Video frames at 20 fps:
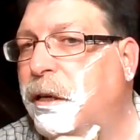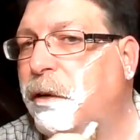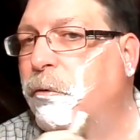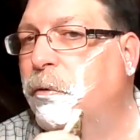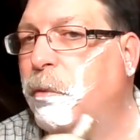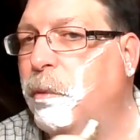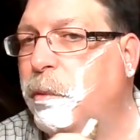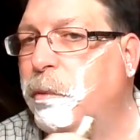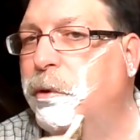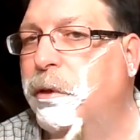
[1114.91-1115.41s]
I
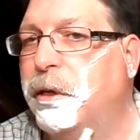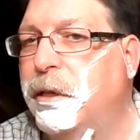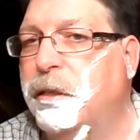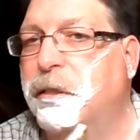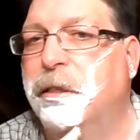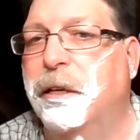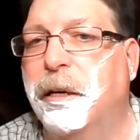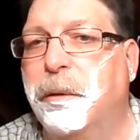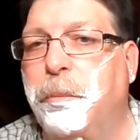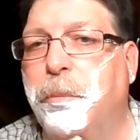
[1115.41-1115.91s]
can't remember
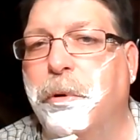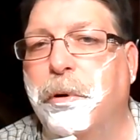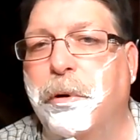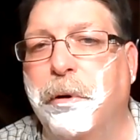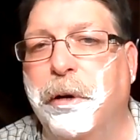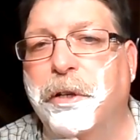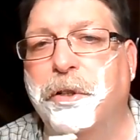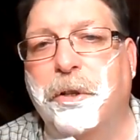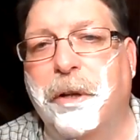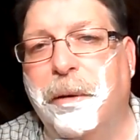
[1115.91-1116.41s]
the
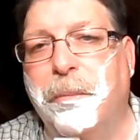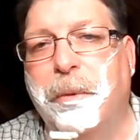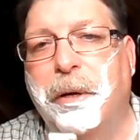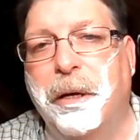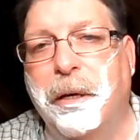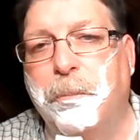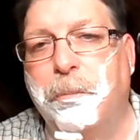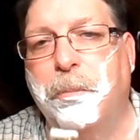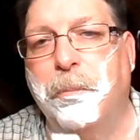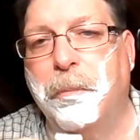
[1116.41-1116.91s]
exact progression.
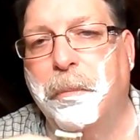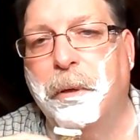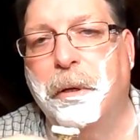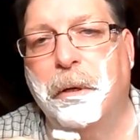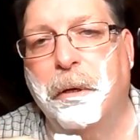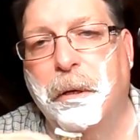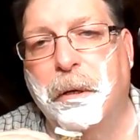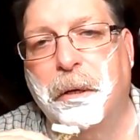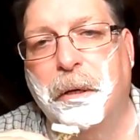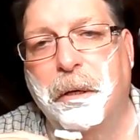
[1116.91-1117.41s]
I may
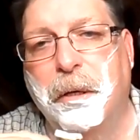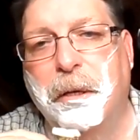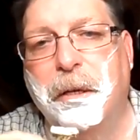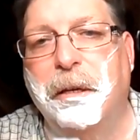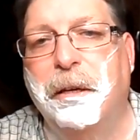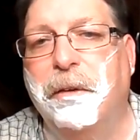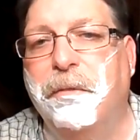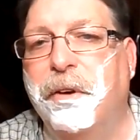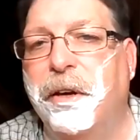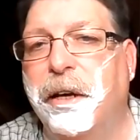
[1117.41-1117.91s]

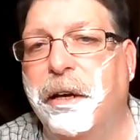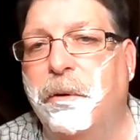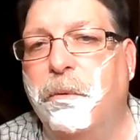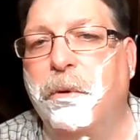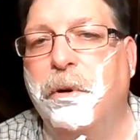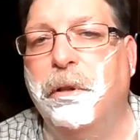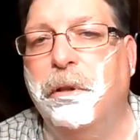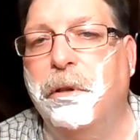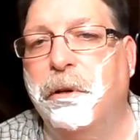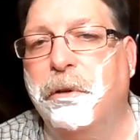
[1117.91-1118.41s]
have
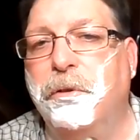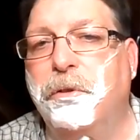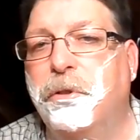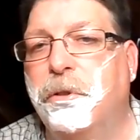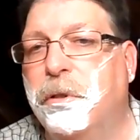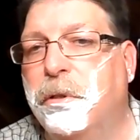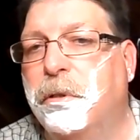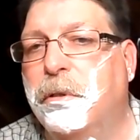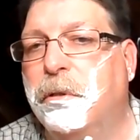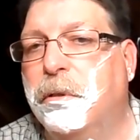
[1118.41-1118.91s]
had one of
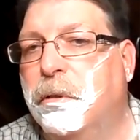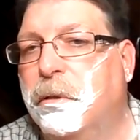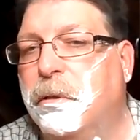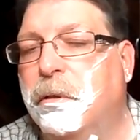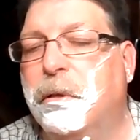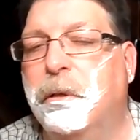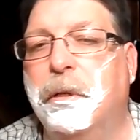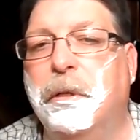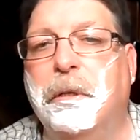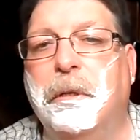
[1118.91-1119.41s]
those
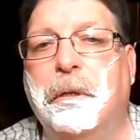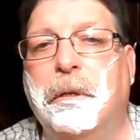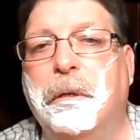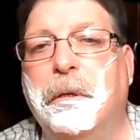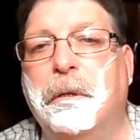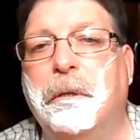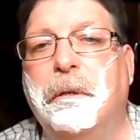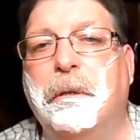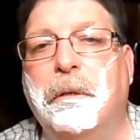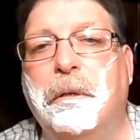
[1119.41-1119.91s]

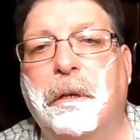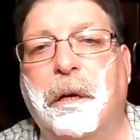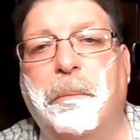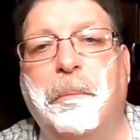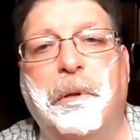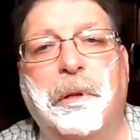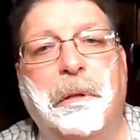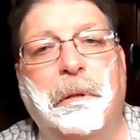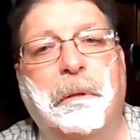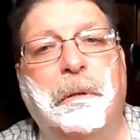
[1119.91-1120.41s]

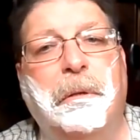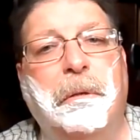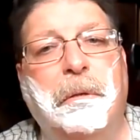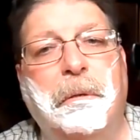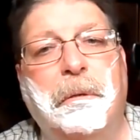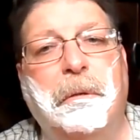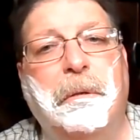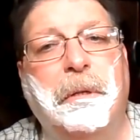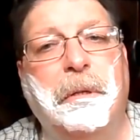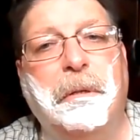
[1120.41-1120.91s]
double
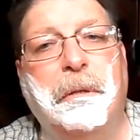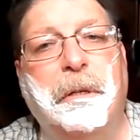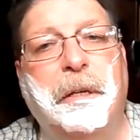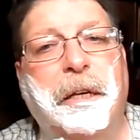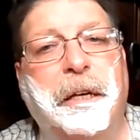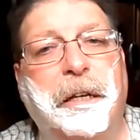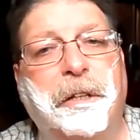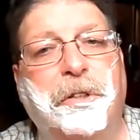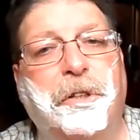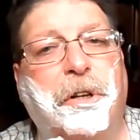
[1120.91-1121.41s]

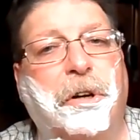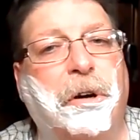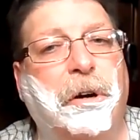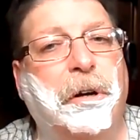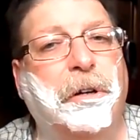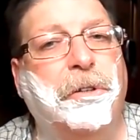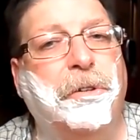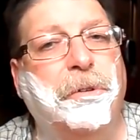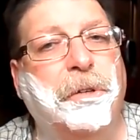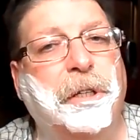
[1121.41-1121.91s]

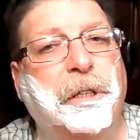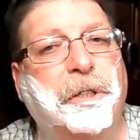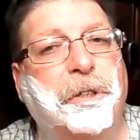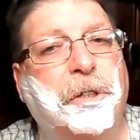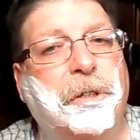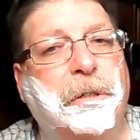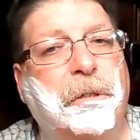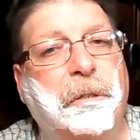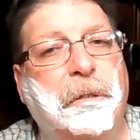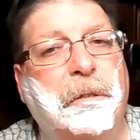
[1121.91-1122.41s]
edge
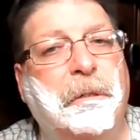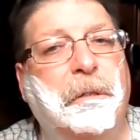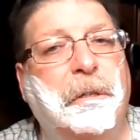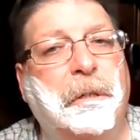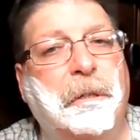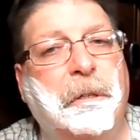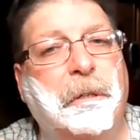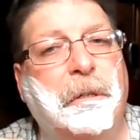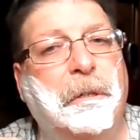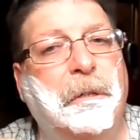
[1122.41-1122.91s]
cartridge
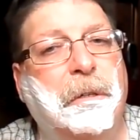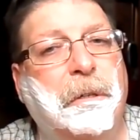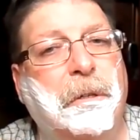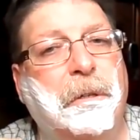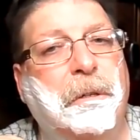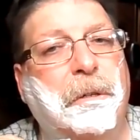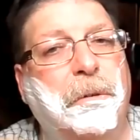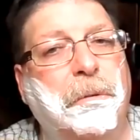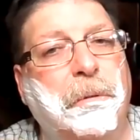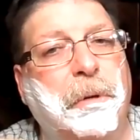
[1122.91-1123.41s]

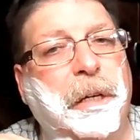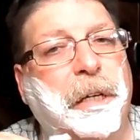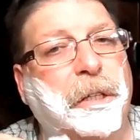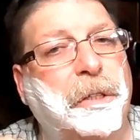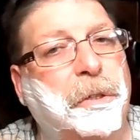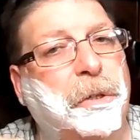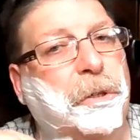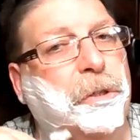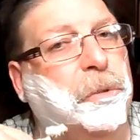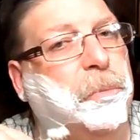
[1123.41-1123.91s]

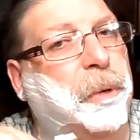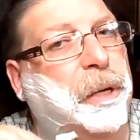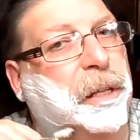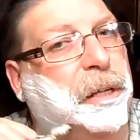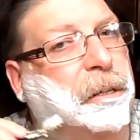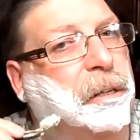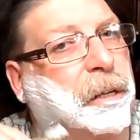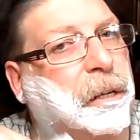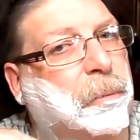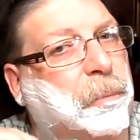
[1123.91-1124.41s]

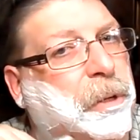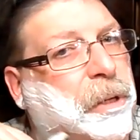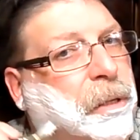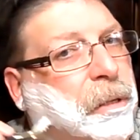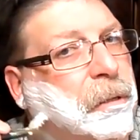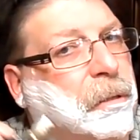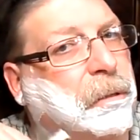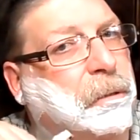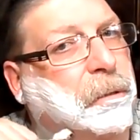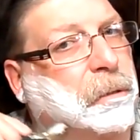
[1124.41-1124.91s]
razors by the
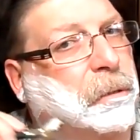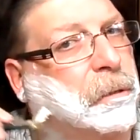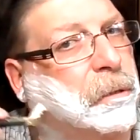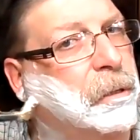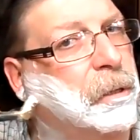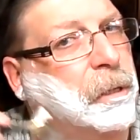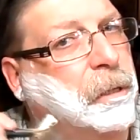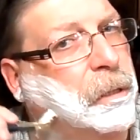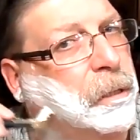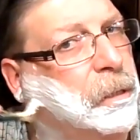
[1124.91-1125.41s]
time I
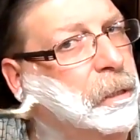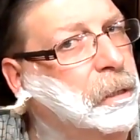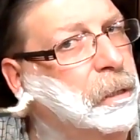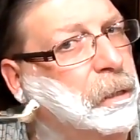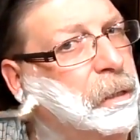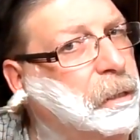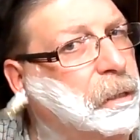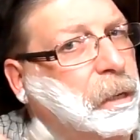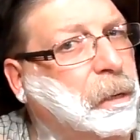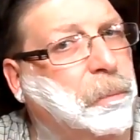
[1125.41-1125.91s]

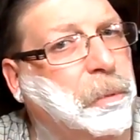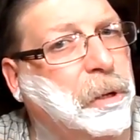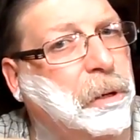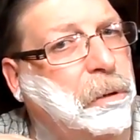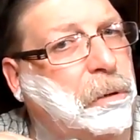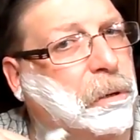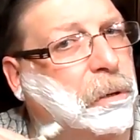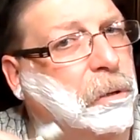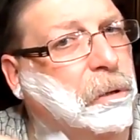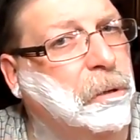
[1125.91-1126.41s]

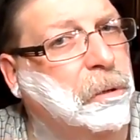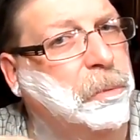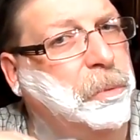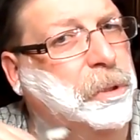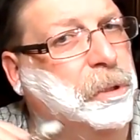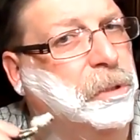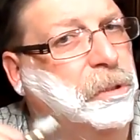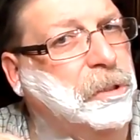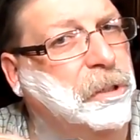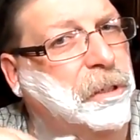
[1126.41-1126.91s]
came to
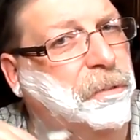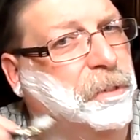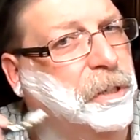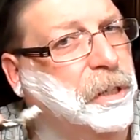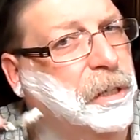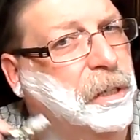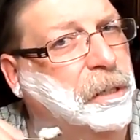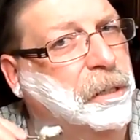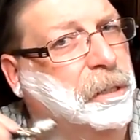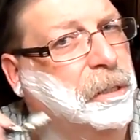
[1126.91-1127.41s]
Oklahoma in
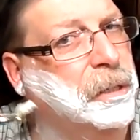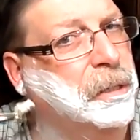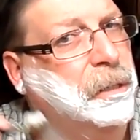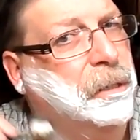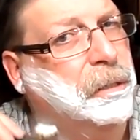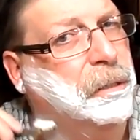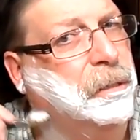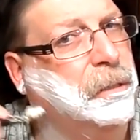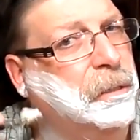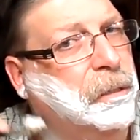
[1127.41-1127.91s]

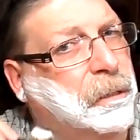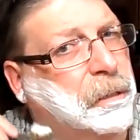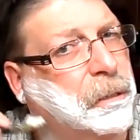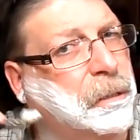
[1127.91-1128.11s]
'79.